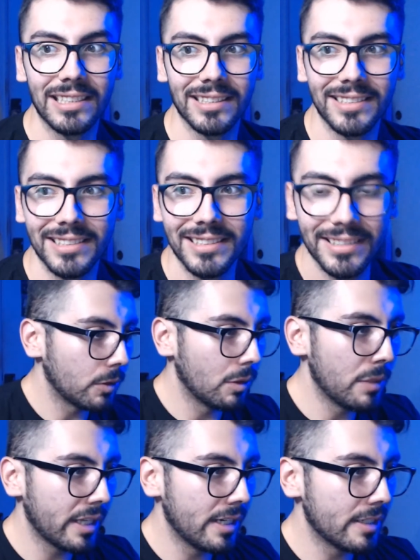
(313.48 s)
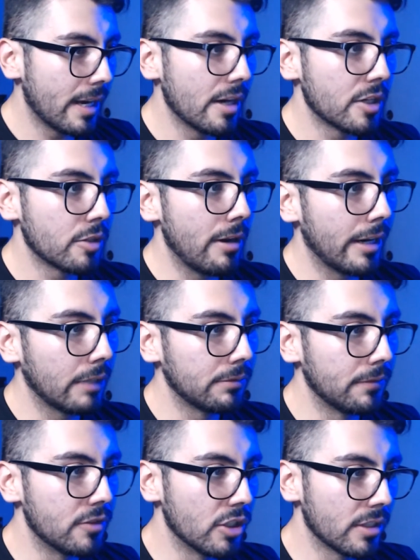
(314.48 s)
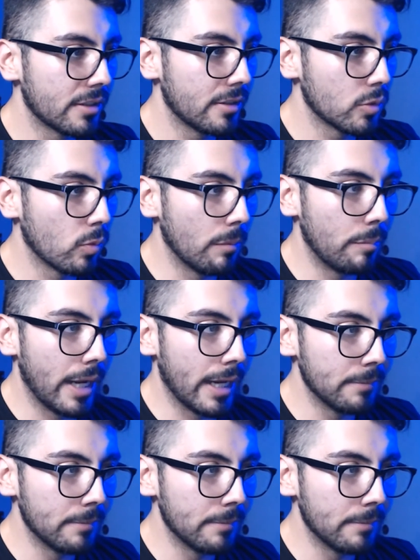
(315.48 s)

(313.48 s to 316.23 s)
at least. If we make an entire track off of just this one pad,